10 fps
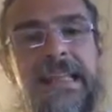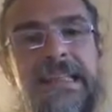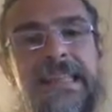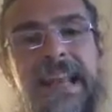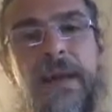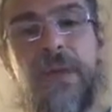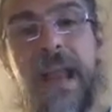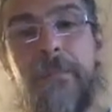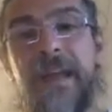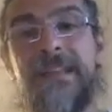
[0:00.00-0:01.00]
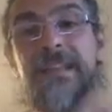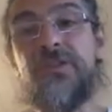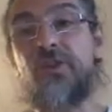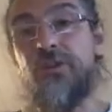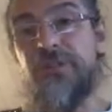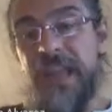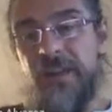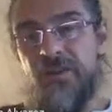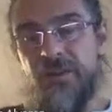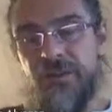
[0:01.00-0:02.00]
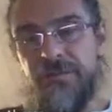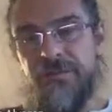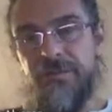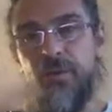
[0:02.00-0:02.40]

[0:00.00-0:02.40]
Then I will apply this rotation